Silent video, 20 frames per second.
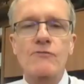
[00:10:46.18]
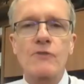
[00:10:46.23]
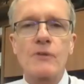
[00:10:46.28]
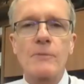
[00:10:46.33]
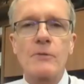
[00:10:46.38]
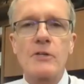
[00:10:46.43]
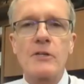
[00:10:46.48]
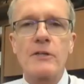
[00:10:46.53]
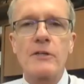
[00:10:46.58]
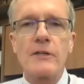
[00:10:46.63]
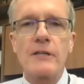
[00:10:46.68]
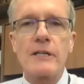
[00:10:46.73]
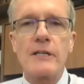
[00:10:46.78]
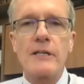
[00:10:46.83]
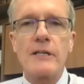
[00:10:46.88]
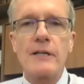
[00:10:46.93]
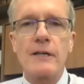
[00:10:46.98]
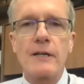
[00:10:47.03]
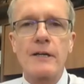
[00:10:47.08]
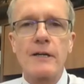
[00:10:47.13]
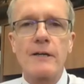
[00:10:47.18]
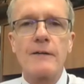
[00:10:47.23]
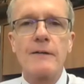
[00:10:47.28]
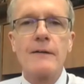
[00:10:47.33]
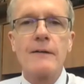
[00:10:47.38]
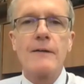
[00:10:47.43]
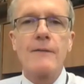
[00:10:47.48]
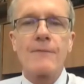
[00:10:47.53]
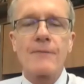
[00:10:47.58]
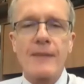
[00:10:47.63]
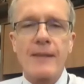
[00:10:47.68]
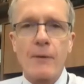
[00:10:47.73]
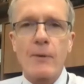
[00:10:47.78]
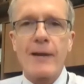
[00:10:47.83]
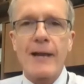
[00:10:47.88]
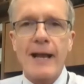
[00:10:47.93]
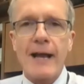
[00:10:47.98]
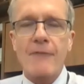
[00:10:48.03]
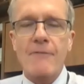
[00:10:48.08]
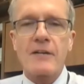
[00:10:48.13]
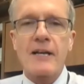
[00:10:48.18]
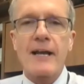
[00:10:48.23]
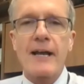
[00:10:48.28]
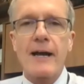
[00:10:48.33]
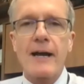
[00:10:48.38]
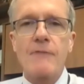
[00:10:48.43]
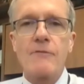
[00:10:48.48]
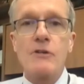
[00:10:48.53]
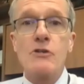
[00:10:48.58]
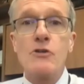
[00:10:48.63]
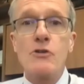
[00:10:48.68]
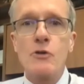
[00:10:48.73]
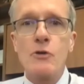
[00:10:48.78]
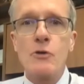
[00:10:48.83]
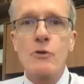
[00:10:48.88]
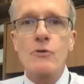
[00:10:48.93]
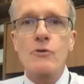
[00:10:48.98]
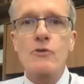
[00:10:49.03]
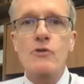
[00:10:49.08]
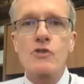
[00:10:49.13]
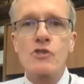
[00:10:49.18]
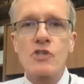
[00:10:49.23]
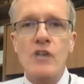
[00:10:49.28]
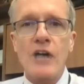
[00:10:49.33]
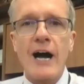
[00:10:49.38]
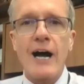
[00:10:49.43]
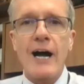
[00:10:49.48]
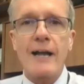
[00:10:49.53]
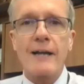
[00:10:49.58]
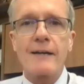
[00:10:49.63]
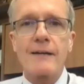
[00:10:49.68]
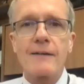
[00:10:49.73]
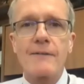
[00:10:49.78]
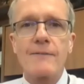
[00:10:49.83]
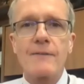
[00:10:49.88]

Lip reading: from year to year that we have to have a new shot,